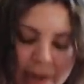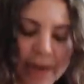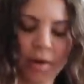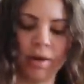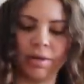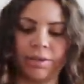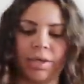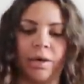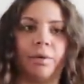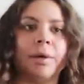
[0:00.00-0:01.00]
I
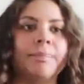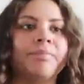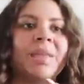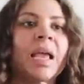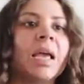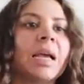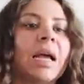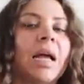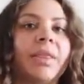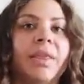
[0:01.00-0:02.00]
also
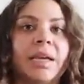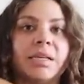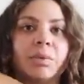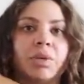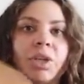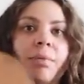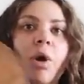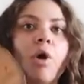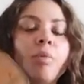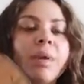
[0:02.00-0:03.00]
got this, which I'm
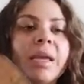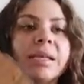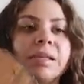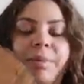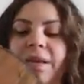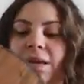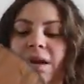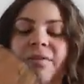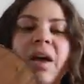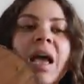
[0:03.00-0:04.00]
hoping is big
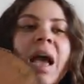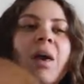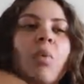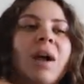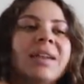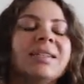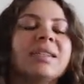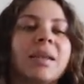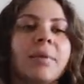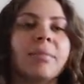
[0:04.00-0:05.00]
enough. I wanted
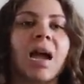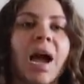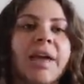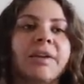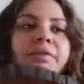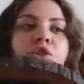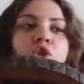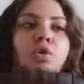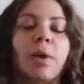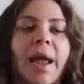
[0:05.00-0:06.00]
some kind of
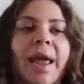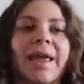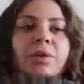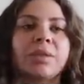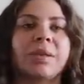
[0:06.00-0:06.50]
tray or